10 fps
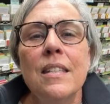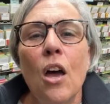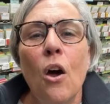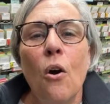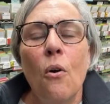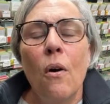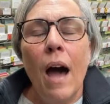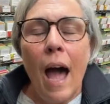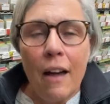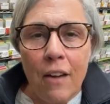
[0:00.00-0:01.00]

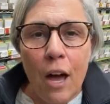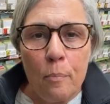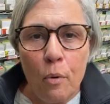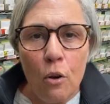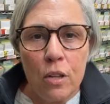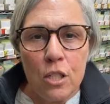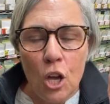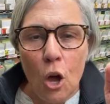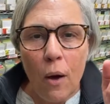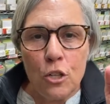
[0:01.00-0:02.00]
So I've got a broken
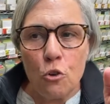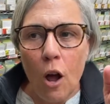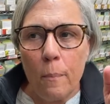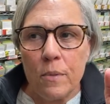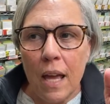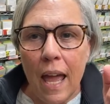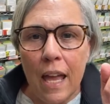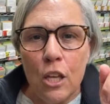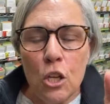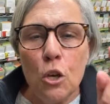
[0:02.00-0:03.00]
toe. I dropped
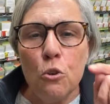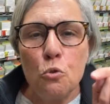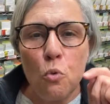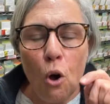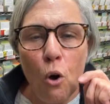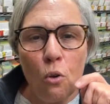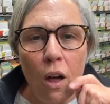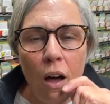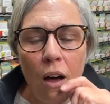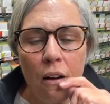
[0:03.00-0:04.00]
a huge
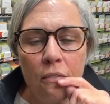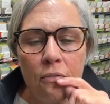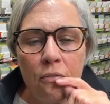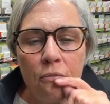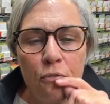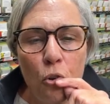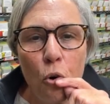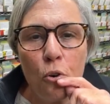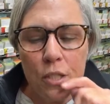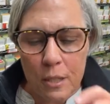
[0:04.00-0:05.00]
roll of
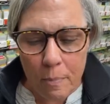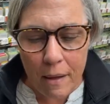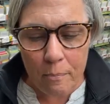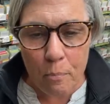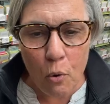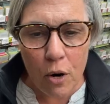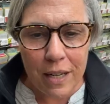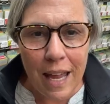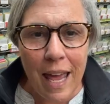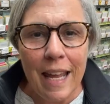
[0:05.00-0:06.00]
floral
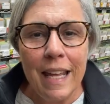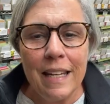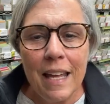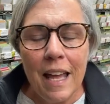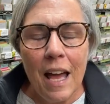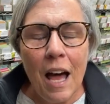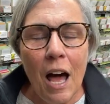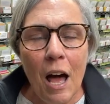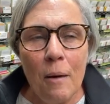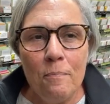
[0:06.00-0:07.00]
support netting
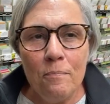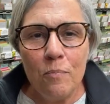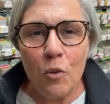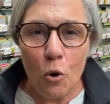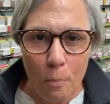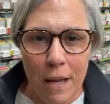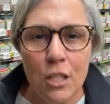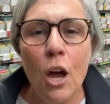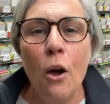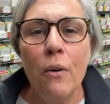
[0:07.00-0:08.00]
um, on
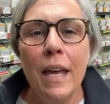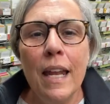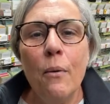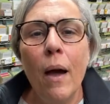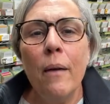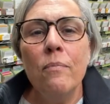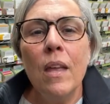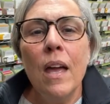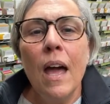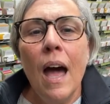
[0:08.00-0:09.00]
my toe. Anyway,